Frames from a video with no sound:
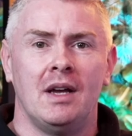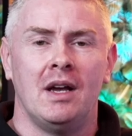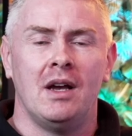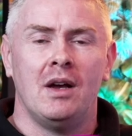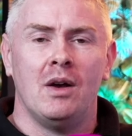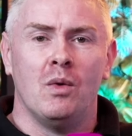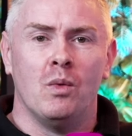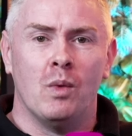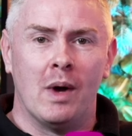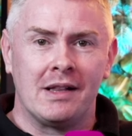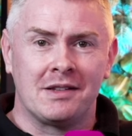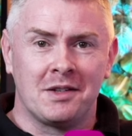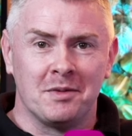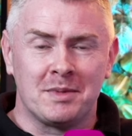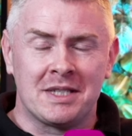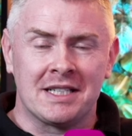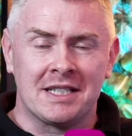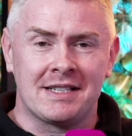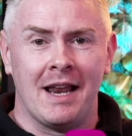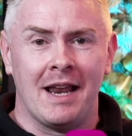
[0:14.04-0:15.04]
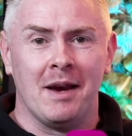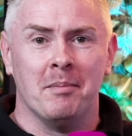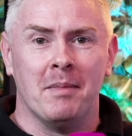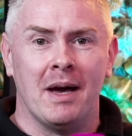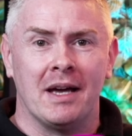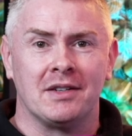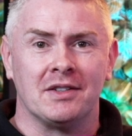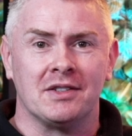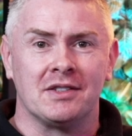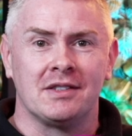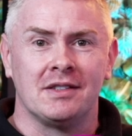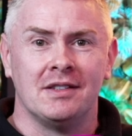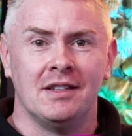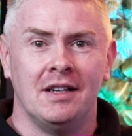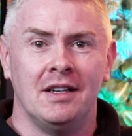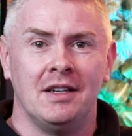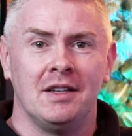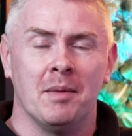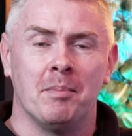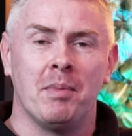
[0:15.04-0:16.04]
Welcome to Talent Matters,
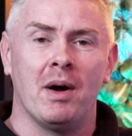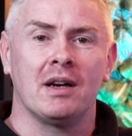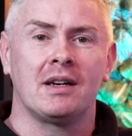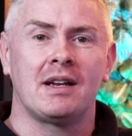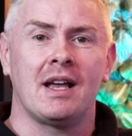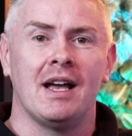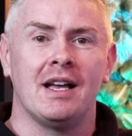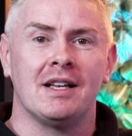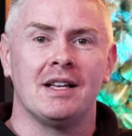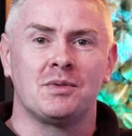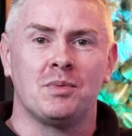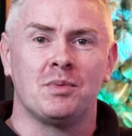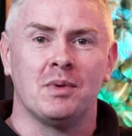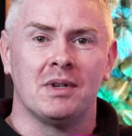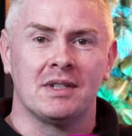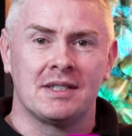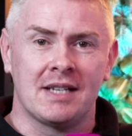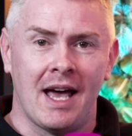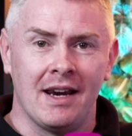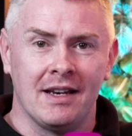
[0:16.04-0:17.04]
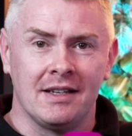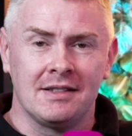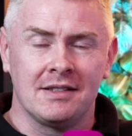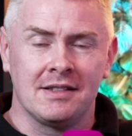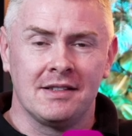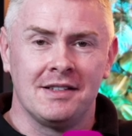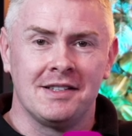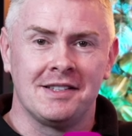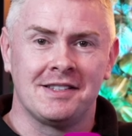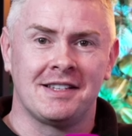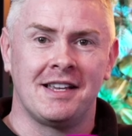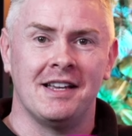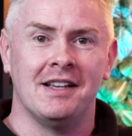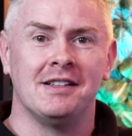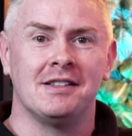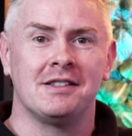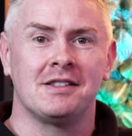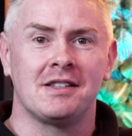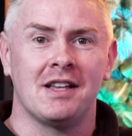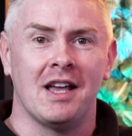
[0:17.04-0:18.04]
the podcast where talent,
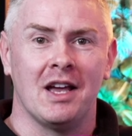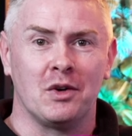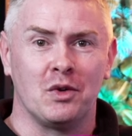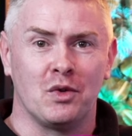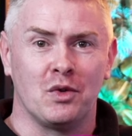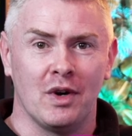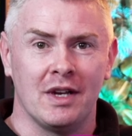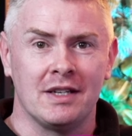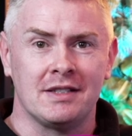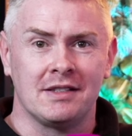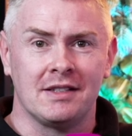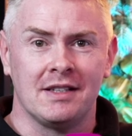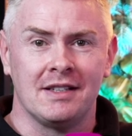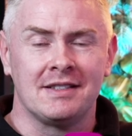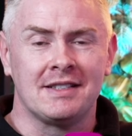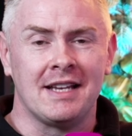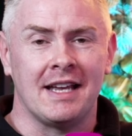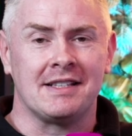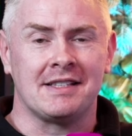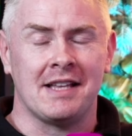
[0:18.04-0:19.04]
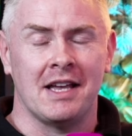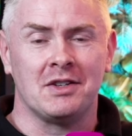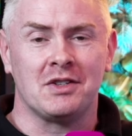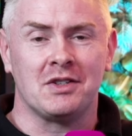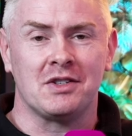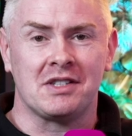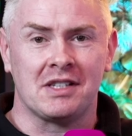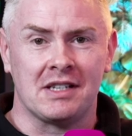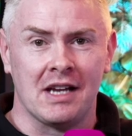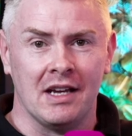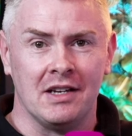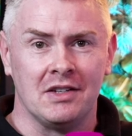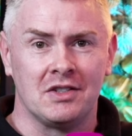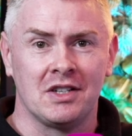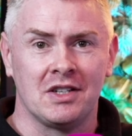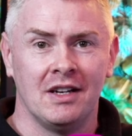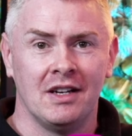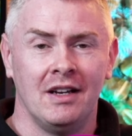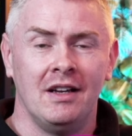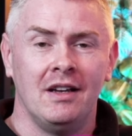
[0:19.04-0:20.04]
skills, and grit take centre stage.
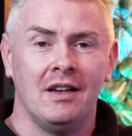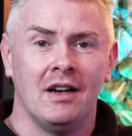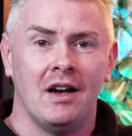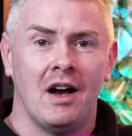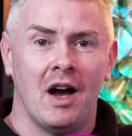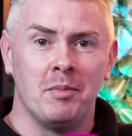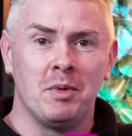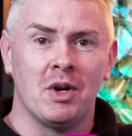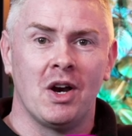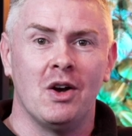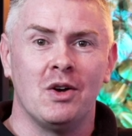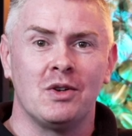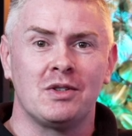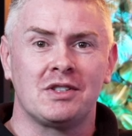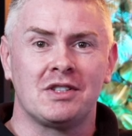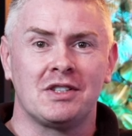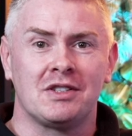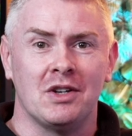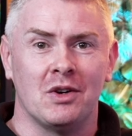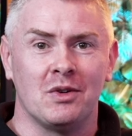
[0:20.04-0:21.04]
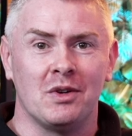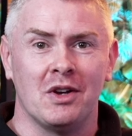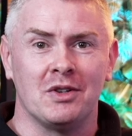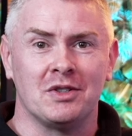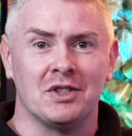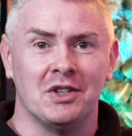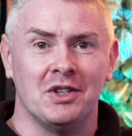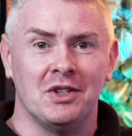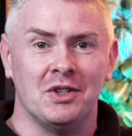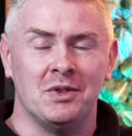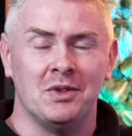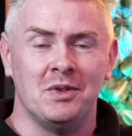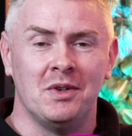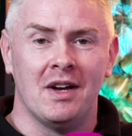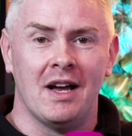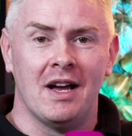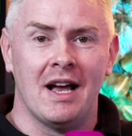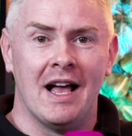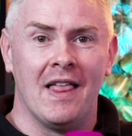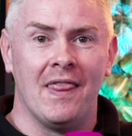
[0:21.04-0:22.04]
I'm your host, Donal O'Donoghue,
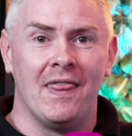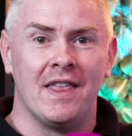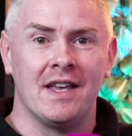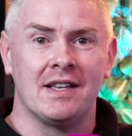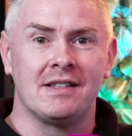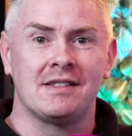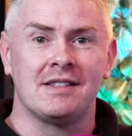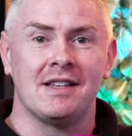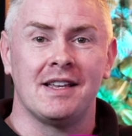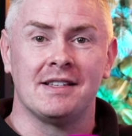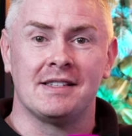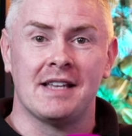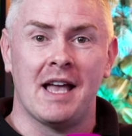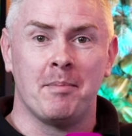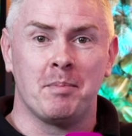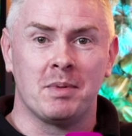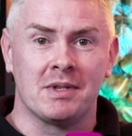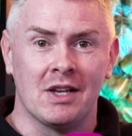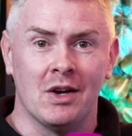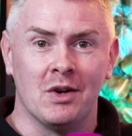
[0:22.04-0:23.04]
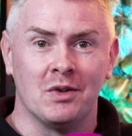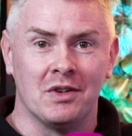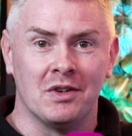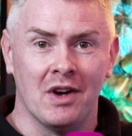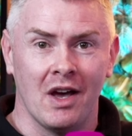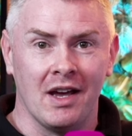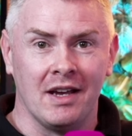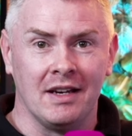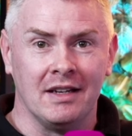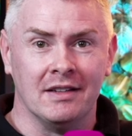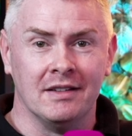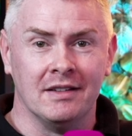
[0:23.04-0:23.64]
and this is episode 9.